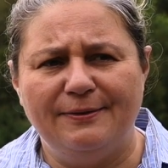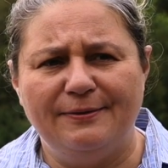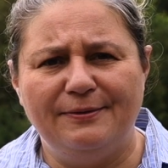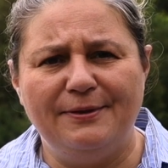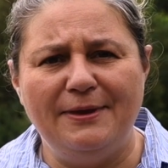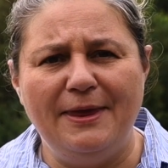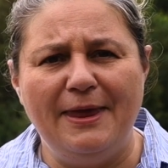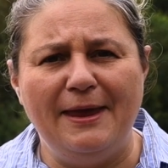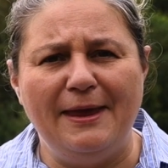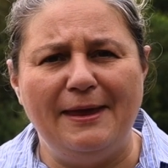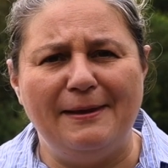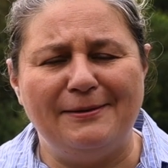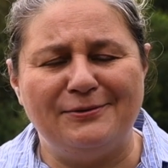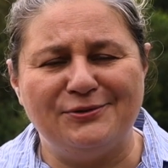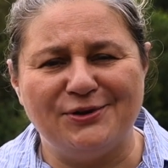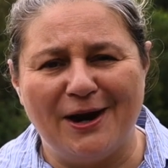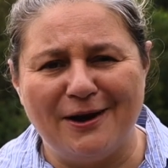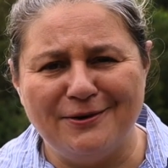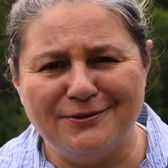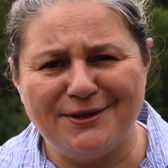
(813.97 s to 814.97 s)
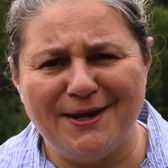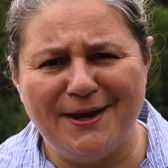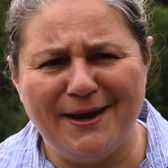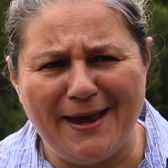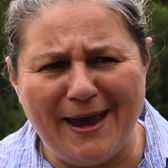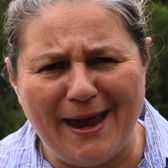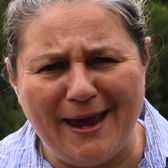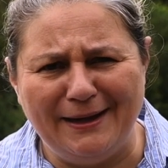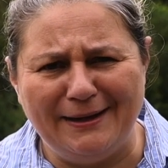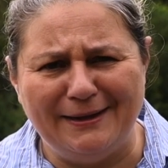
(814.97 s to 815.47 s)
the charging
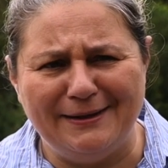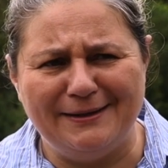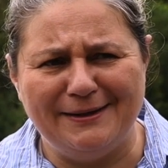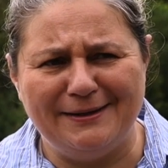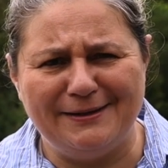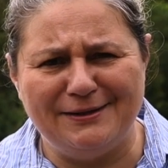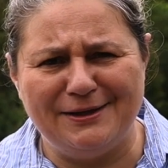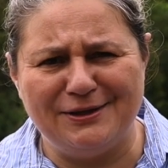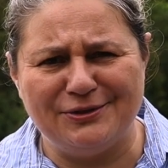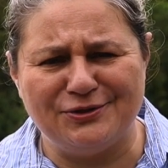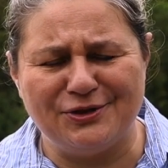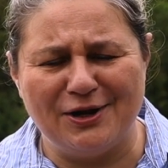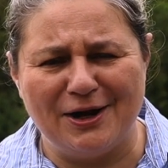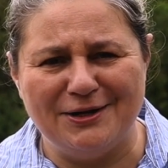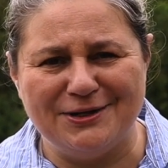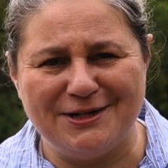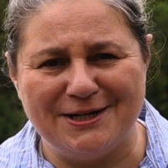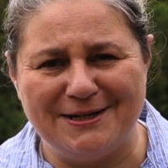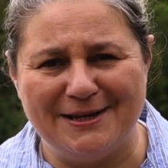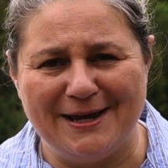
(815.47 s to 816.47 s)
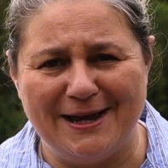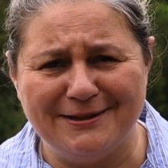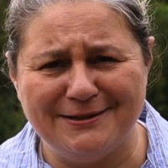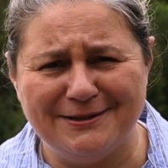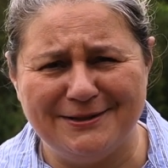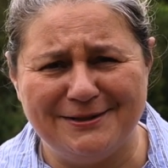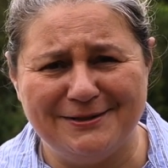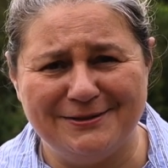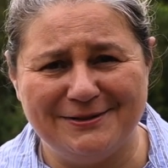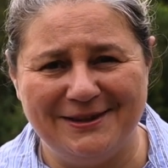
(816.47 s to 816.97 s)
and discharging
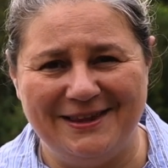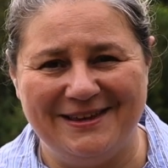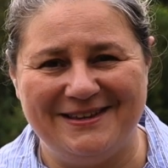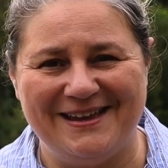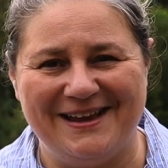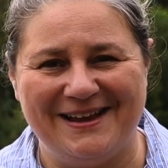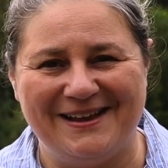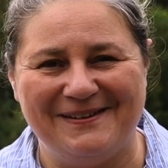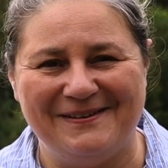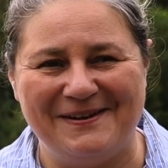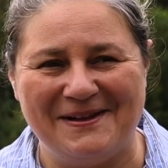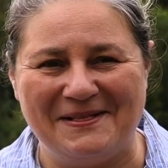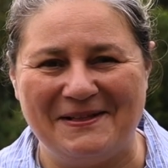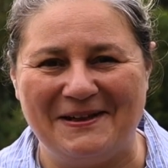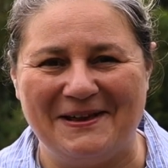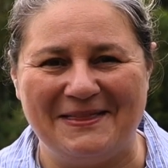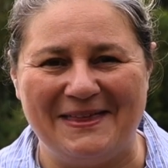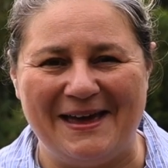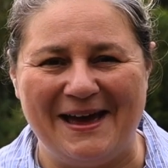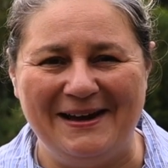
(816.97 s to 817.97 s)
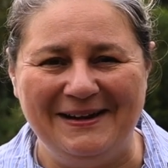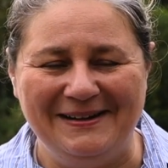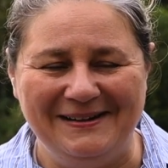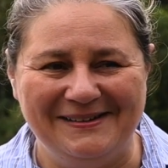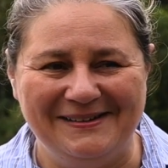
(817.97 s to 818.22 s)
test. So let's take a quick look at that.